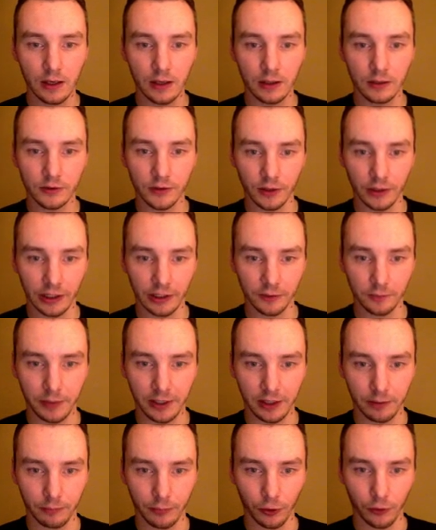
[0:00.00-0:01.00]
so let's pick
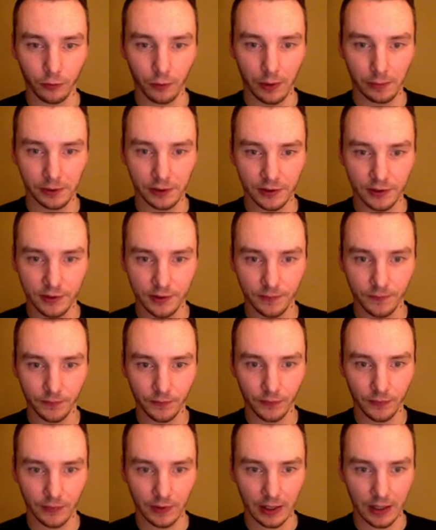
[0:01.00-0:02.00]
up both weapons,
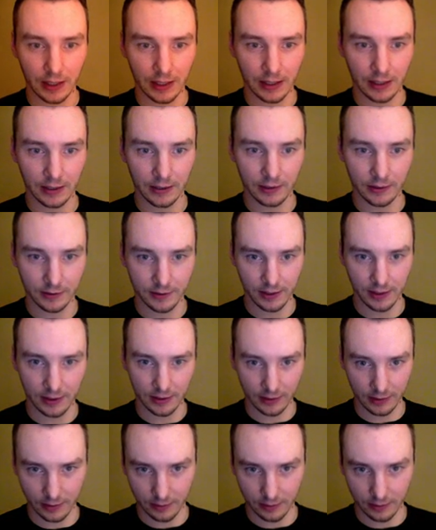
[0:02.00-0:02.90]
and then